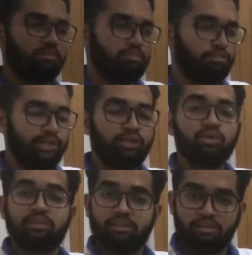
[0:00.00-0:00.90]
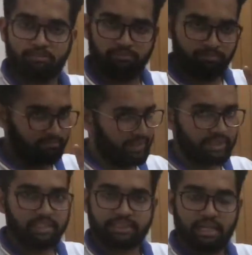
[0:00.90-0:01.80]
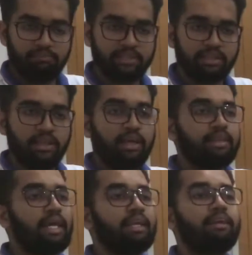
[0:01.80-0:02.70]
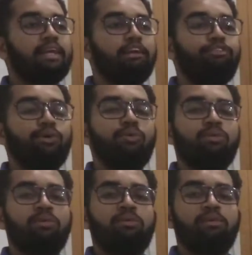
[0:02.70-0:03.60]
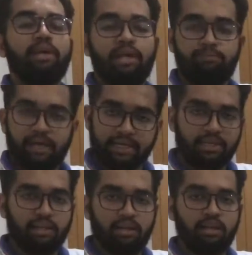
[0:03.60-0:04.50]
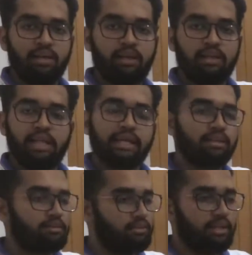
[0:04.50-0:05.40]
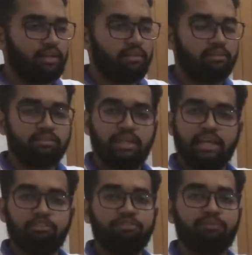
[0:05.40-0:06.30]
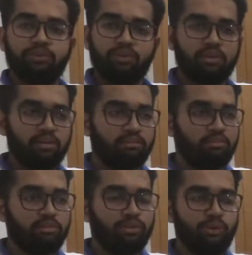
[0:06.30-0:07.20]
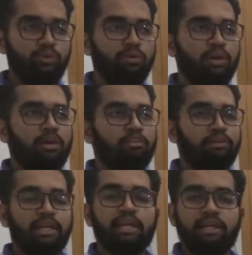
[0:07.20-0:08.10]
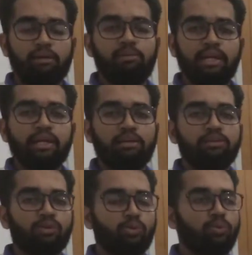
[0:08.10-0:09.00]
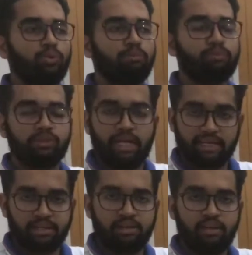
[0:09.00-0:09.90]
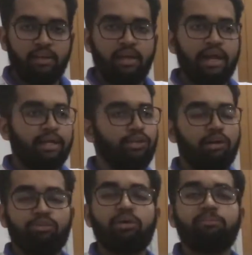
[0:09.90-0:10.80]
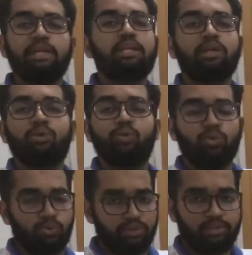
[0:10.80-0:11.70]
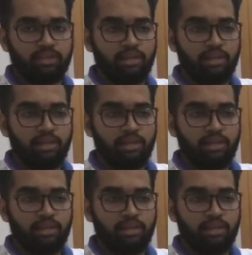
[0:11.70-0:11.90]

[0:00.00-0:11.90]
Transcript: videos on main concepts, then give you a practical, like they give you with a GitHub link to project and you have to complete the to-dos.